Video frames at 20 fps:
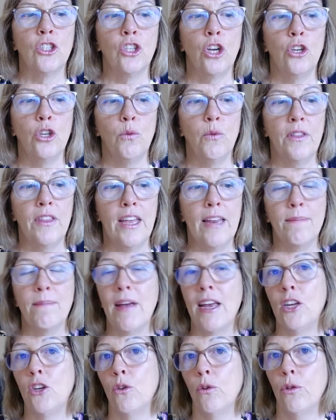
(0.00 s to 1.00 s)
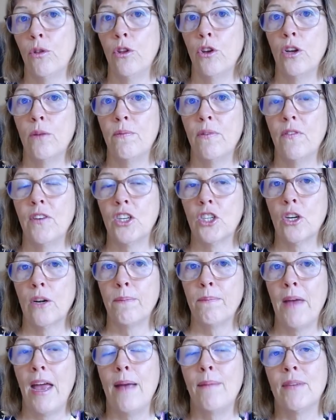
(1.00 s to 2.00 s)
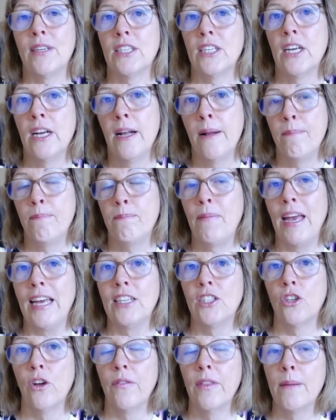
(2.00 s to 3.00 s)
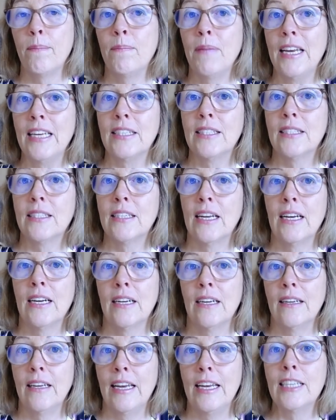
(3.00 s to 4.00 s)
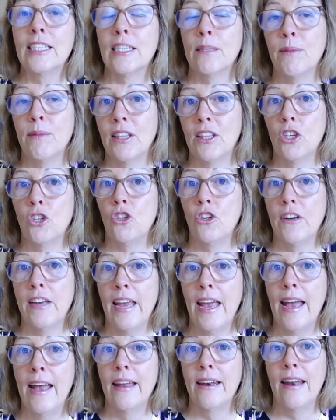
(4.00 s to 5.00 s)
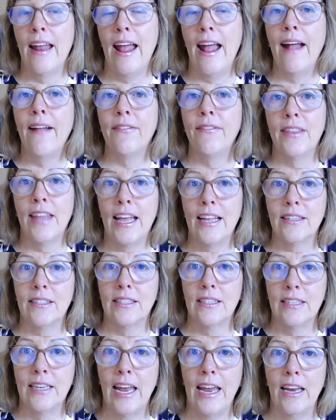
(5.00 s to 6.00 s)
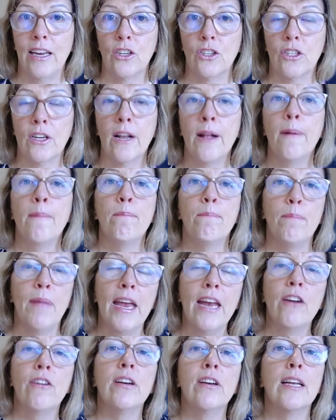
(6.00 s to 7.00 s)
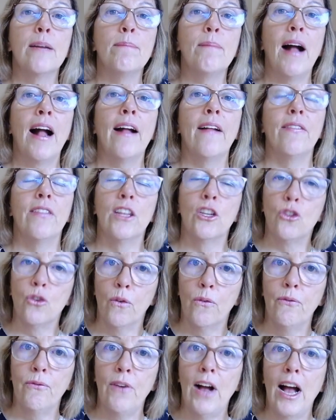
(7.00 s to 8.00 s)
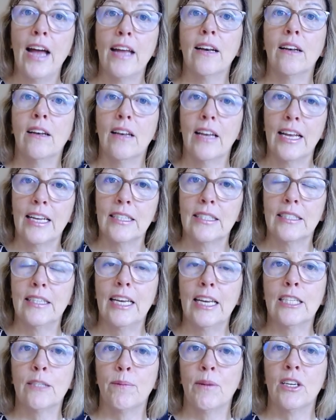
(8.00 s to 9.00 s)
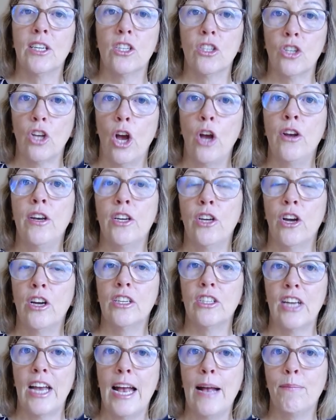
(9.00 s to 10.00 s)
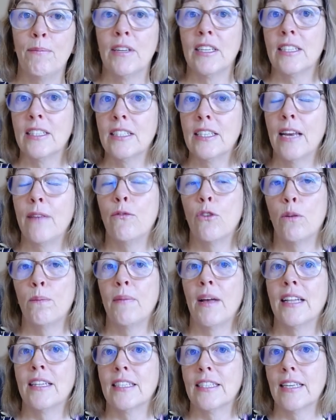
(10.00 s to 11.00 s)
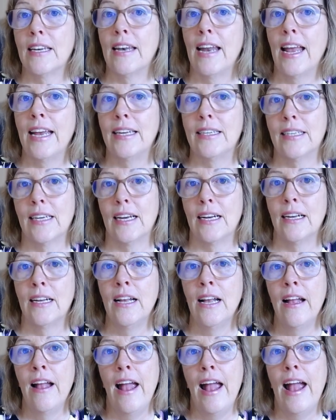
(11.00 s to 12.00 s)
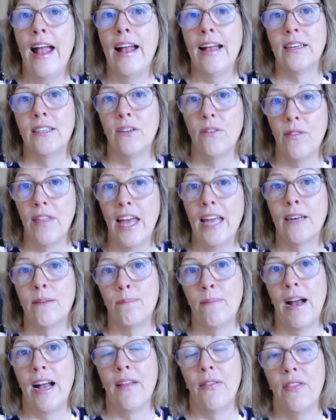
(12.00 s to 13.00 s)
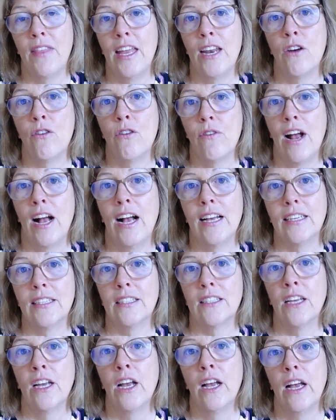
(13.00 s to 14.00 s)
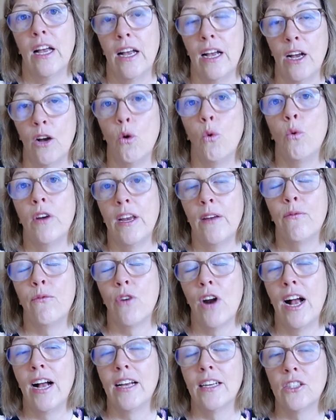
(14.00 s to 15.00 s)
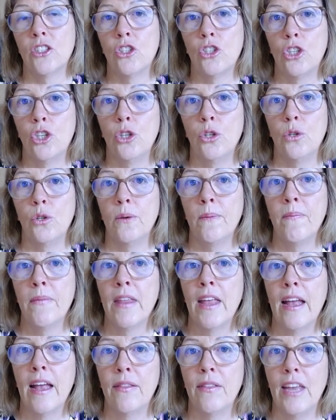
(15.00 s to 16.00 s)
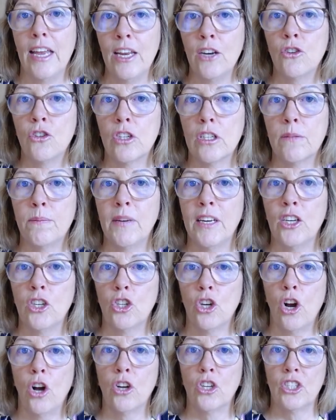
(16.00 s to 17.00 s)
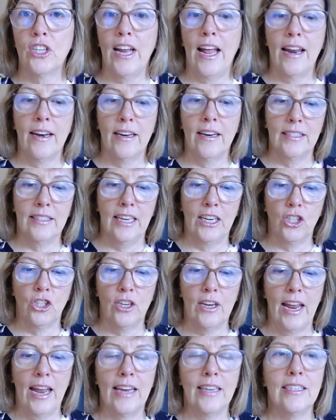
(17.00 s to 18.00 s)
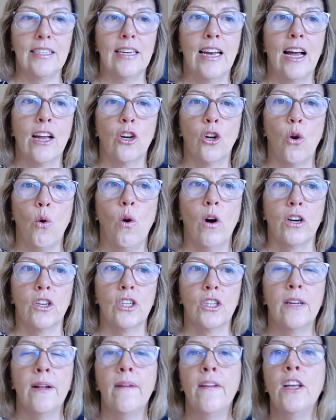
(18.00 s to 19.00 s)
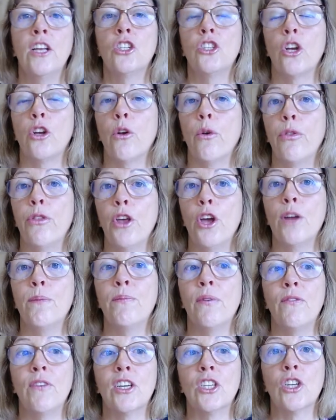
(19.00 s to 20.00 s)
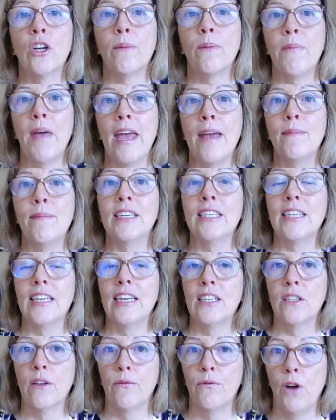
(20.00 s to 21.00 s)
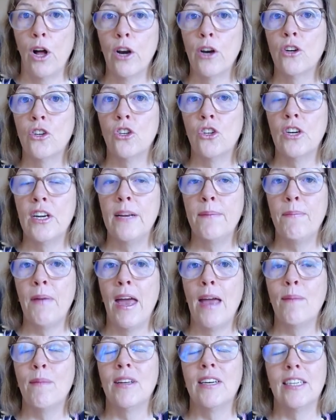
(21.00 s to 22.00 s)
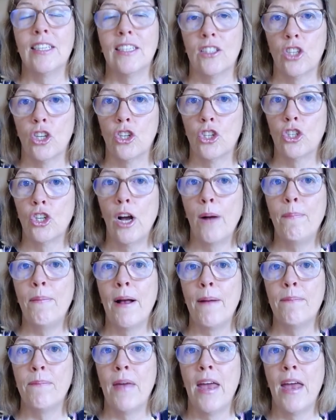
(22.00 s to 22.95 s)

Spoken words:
so you would then make your third provisional payment based on the best estimate that you can at that stage, bearing in mind that your final assessment is only going to happen several months later, and that might then arise or give rise to interest being charged under Section 89 Quat. So your third provisional payment is a voluntary payment. It's a top-up